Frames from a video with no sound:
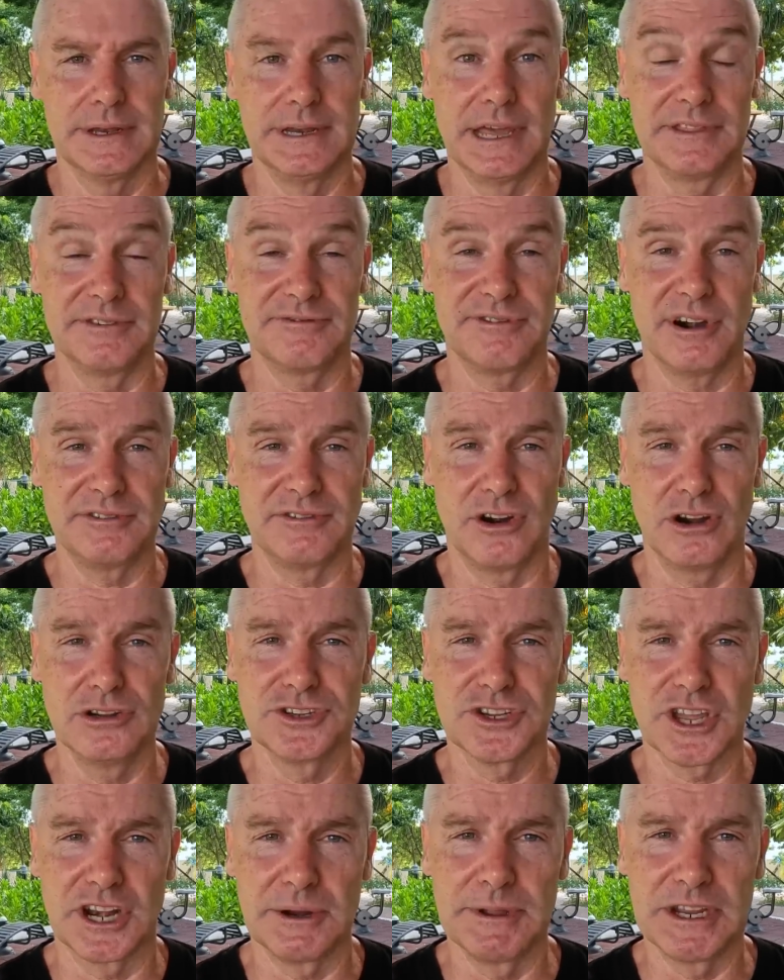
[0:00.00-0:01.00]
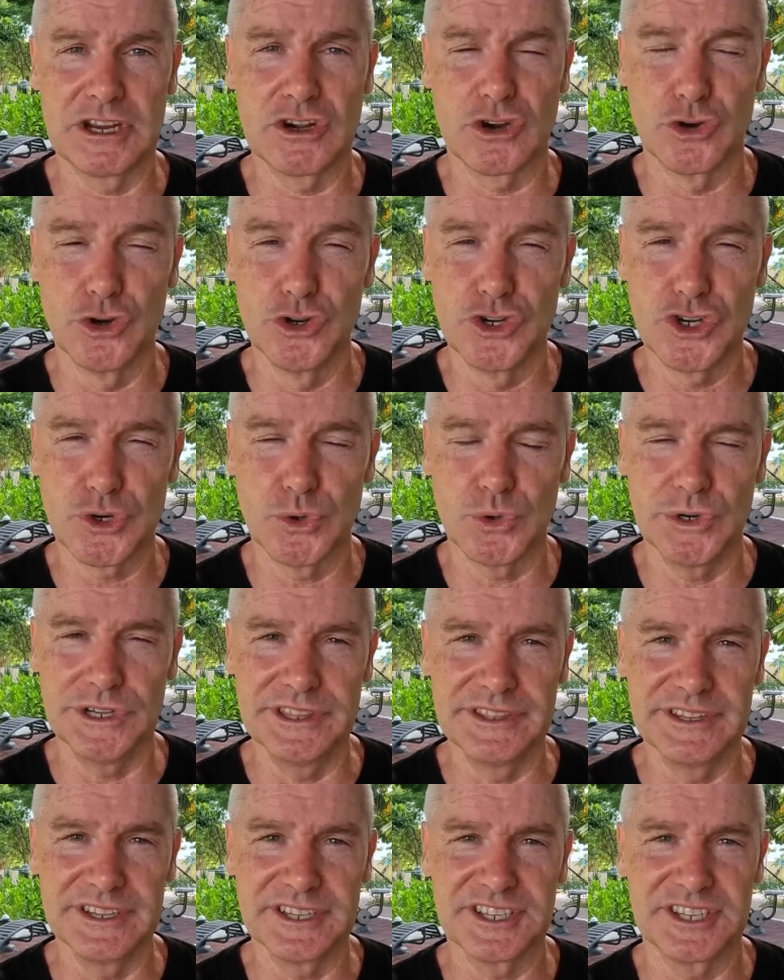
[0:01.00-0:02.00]
Now, the front row is going to be crucial
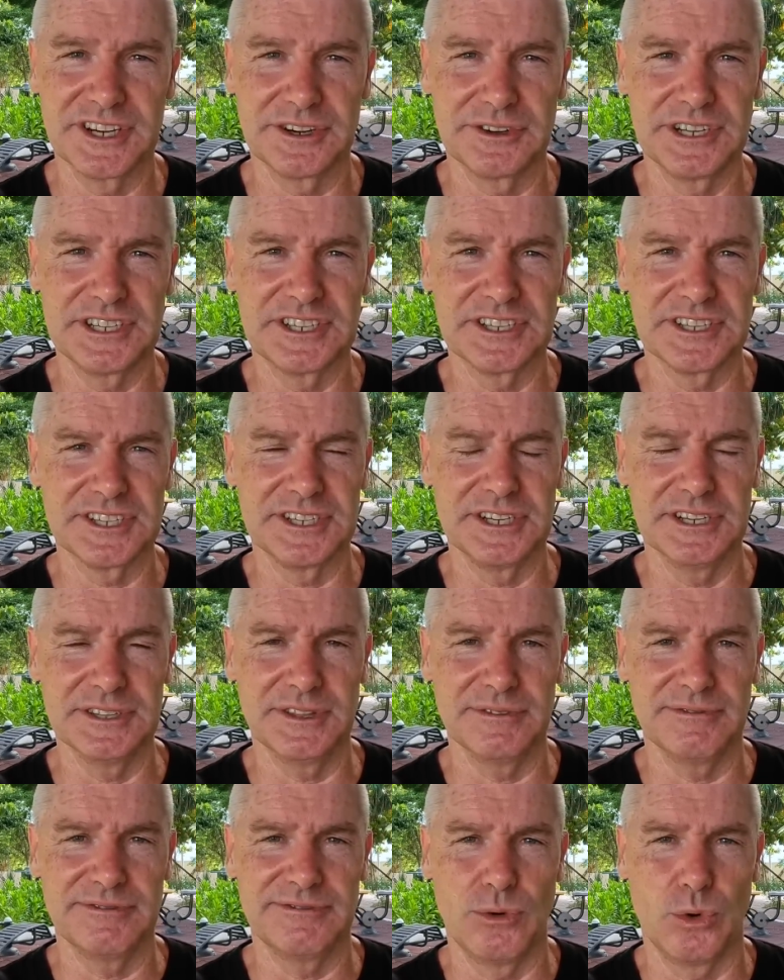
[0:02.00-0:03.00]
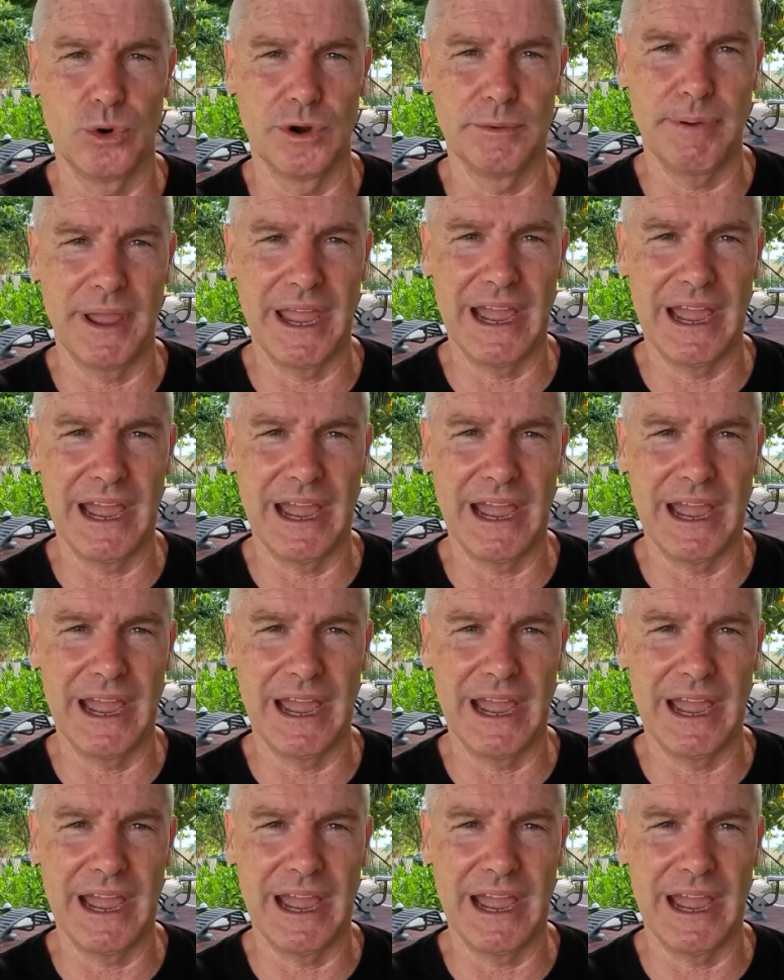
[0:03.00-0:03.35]
in this series, isn't it? The forward